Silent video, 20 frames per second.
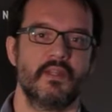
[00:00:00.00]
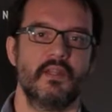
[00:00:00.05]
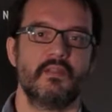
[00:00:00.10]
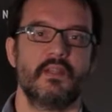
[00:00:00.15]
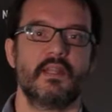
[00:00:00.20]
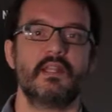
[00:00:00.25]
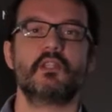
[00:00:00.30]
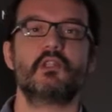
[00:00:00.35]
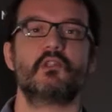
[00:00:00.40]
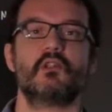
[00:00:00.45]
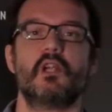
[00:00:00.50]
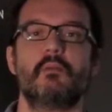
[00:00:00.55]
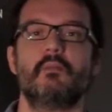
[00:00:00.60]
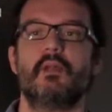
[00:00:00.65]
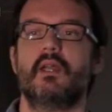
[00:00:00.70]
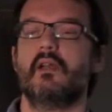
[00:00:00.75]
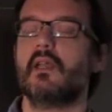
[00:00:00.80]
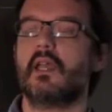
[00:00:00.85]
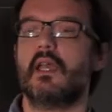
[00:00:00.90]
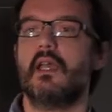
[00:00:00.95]
Then it struck
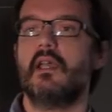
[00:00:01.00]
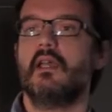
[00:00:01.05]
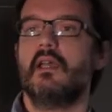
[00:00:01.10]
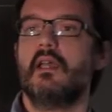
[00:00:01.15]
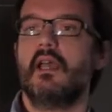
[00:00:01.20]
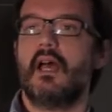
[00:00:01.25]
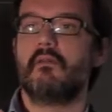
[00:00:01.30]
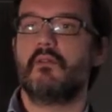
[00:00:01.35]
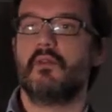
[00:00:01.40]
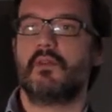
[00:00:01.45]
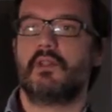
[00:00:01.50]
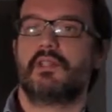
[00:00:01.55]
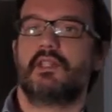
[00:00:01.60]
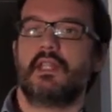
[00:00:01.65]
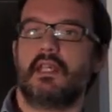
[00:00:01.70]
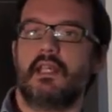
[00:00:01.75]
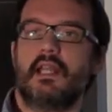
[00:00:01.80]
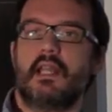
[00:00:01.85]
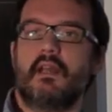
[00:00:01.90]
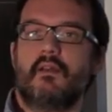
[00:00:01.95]
me, okay, I've got this
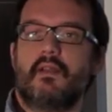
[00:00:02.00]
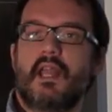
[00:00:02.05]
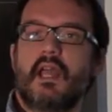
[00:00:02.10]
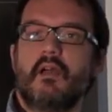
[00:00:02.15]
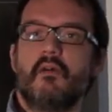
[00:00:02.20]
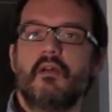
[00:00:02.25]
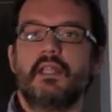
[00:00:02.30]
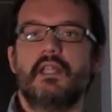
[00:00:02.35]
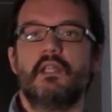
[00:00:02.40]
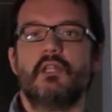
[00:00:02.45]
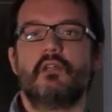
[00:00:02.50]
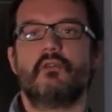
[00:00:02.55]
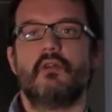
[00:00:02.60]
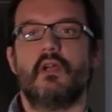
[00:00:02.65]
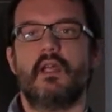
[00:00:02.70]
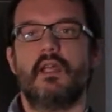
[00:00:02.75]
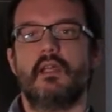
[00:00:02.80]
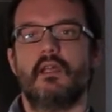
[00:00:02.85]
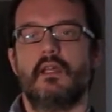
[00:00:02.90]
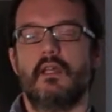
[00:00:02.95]
data now. Now I can
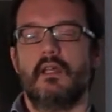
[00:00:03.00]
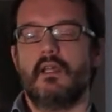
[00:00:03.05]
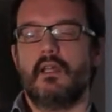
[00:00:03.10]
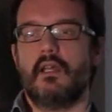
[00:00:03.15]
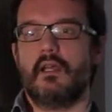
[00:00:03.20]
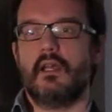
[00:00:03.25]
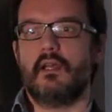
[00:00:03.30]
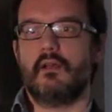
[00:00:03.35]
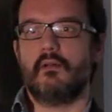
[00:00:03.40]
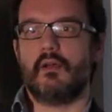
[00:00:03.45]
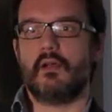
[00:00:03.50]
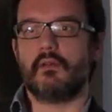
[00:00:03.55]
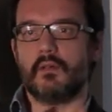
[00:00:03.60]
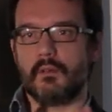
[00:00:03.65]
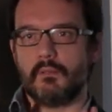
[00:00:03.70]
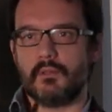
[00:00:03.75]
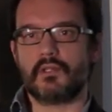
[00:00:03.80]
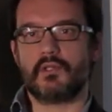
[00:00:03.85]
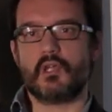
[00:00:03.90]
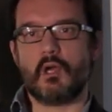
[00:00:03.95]
create, I've got
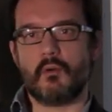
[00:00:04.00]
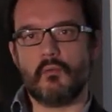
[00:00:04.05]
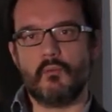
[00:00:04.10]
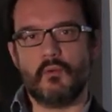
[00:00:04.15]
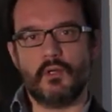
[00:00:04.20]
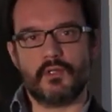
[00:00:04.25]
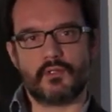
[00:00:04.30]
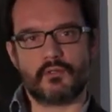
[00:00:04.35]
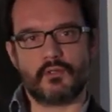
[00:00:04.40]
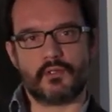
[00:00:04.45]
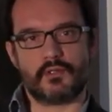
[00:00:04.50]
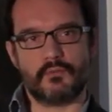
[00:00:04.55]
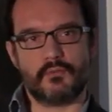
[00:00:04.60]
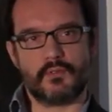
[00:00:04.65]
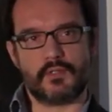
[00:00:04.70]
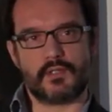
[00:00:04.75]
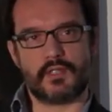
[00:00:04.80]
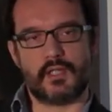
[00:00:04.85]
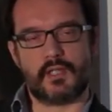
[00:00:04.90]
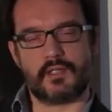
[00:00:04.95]
the most common words across all
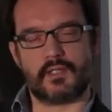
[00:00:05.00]
the star